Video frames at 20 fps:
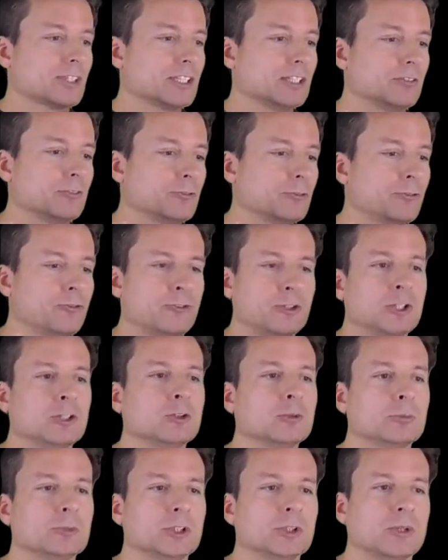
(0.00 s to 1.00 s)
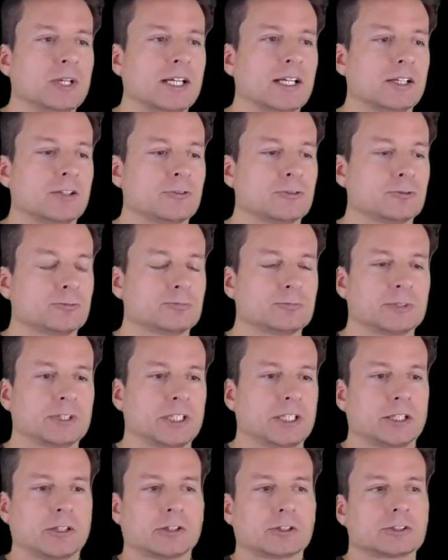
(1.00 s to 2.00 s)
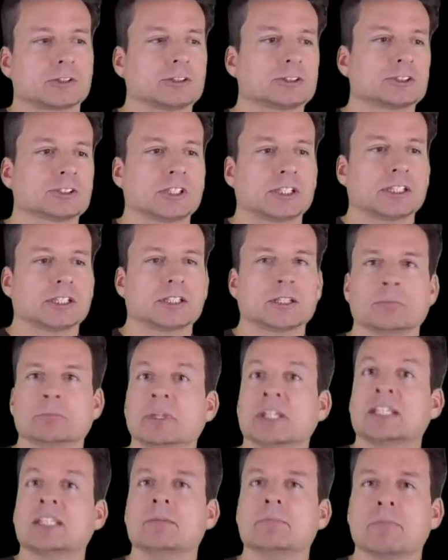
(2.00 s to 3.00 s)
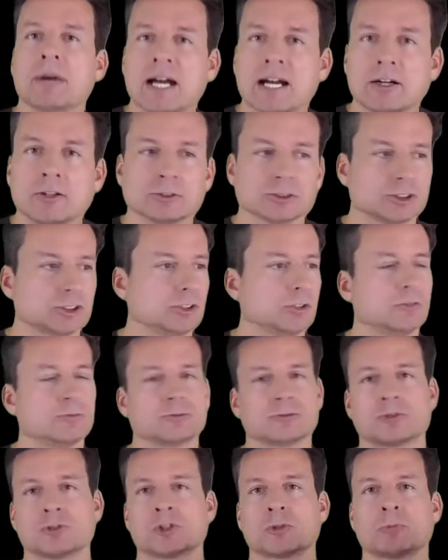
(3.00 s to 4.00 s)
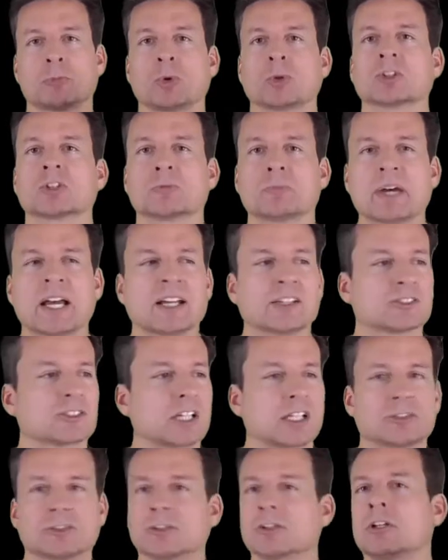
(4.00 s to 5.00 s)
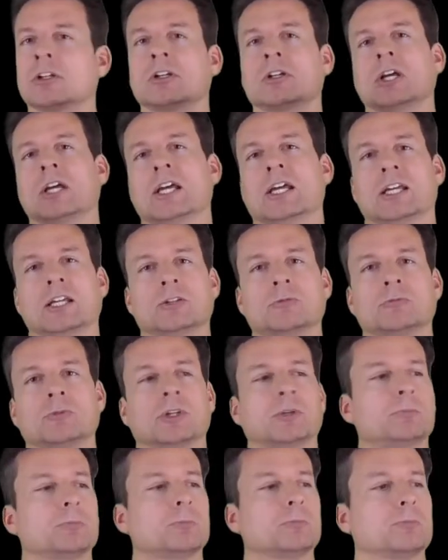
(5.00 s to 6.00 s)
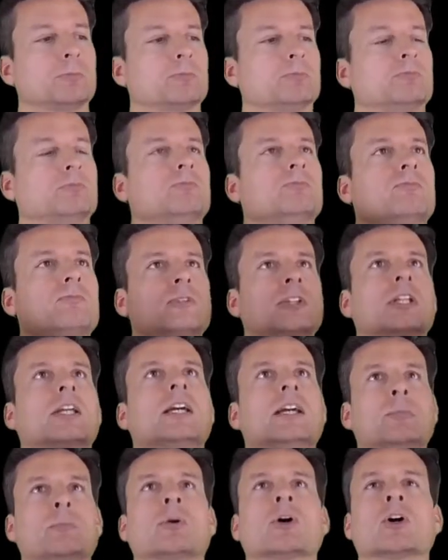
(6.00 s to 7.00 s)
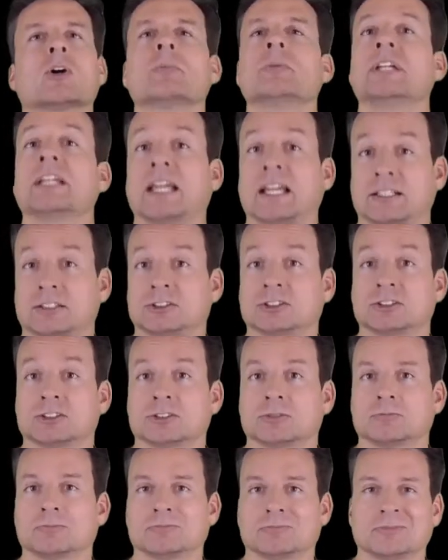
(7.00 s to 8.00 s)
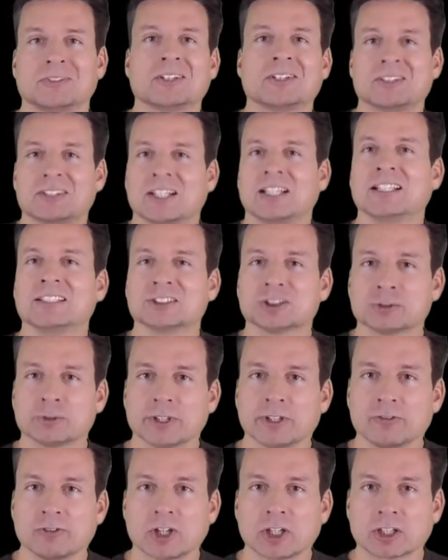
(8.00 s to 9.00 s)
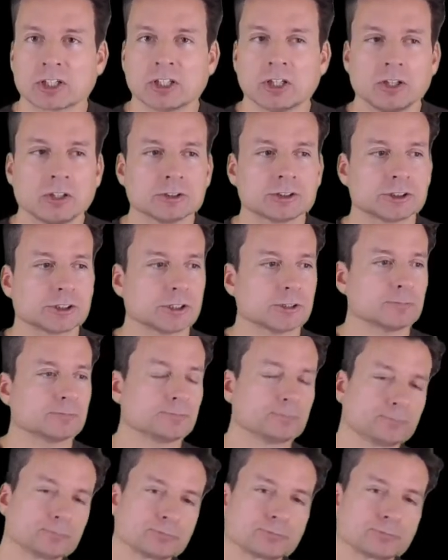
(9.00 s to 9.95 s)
In film, you have characters like Mickey Mouse. You have sports mascots. It permeates the history of our culture.